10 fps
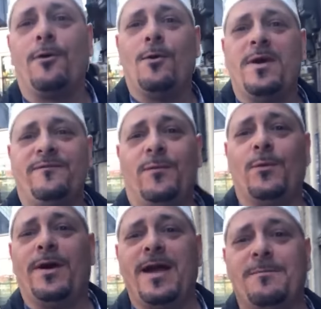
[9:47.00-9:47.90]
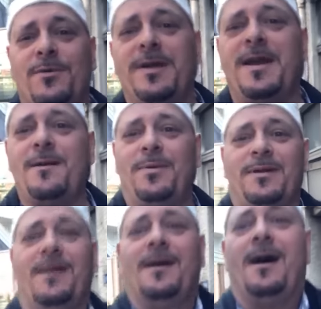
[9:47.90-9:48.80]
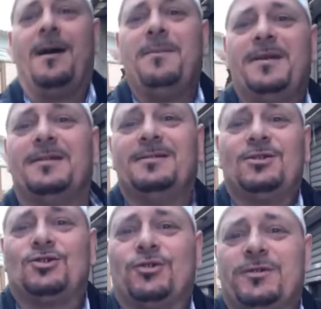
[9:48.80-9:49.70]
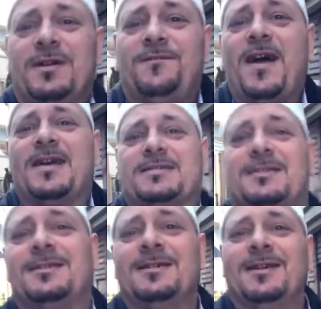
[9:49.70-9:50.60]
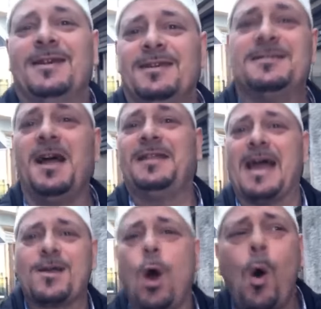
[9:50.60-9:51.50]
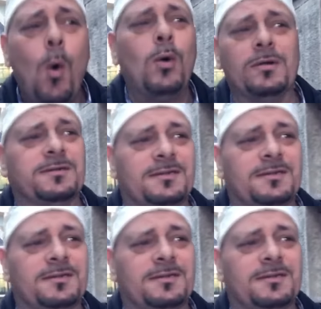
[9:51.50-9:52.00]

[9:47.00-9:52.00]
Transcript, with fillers: away from where I am right now, but I'm in a shirt and a vest. It's not that cold.